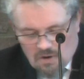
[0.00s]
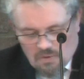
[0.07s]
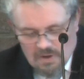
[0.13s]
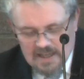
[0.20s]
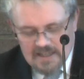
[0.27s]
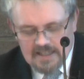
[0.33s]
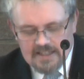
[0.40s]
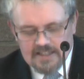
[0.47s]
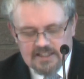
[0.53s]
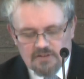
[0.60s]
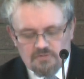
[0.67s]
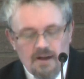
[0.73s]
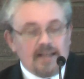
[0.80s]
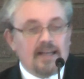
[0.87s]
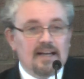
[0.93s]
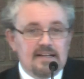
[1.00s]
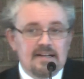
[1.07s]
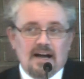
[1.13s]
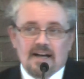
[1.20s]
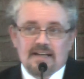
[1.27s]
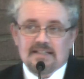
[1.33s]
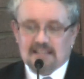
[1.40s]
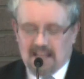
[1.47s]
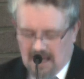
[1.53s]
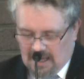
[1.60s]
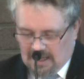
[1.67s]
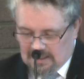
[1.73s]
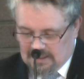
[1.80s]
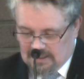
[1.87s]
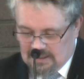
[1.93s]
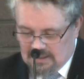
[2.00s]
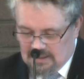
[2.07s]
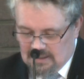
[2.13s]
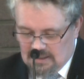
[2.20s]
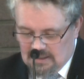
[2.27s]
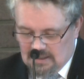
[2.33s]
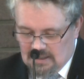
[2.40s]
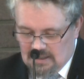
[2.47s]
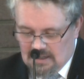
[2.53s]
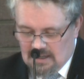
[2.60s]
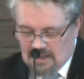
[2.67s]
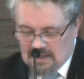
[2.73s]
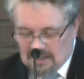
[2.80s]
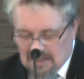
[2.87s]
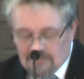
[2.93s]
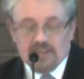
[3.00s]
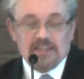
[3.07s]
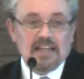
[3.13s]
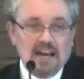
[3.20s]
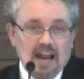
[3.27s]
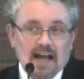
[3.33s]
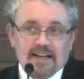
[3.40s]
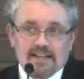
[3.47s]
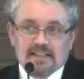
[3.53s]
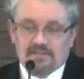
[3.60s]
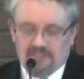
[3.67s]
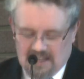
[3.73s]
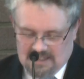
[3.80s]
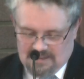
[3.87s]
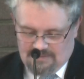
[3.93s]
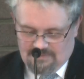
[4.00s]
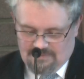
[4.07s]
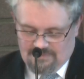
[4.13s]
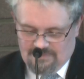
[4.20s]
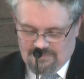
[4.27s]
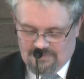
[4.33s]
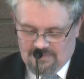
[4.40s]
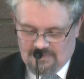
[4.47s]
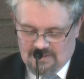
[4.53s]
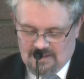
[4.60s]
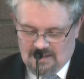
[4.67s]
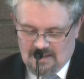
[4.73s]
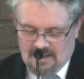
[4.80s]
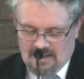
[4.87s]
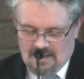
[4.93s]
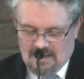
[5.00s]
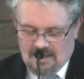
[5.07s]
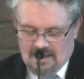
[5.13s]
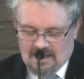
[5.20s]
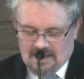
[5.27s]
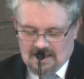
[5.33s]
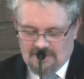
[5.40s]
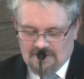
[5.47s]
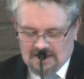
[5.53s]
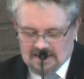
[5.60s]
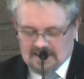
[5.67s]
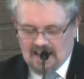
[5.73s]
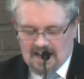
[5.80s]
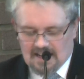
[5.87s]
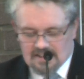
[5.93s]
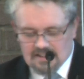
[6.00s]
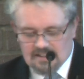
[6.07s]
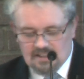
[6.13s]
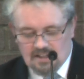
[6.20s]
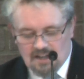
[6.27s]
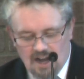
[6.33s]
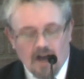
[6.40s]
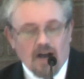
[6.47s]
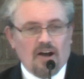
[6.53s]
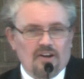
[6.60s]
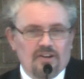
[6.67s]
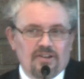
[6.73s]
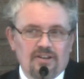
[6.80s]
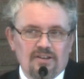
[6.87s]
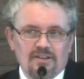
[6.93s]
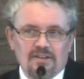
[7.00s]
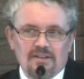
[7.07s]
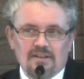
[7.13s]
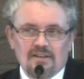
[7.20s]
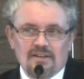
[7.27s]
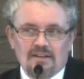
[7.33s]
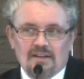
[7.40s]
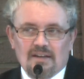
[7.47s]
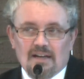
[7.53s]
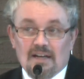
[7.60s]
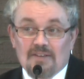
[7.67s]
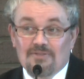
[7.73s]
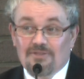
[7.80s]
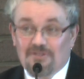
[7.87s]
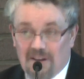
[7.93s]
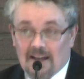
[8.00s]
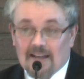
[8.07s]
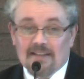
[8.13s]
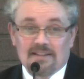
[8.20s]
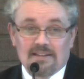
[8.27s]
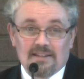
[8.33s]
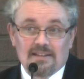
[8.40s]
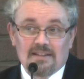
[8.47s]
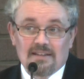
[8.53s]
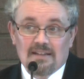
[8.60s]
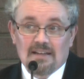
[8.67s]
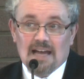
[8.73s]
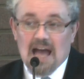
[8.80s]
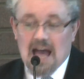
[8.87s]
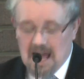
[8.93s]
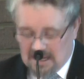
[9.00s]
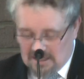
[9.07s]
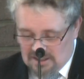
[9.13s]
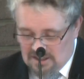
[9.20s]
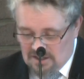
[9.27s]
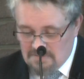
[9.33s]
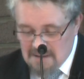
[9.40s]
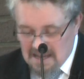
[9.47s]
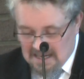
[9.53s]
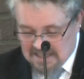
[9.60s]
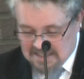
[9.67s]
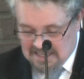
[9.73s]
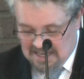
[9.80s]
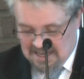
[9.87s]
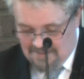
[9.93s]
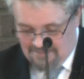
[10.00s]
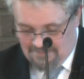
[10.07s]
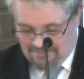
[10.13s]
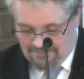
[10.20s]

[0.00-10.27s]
We need to recognize that and live in the light of it, giving thanks to God in faith and humility.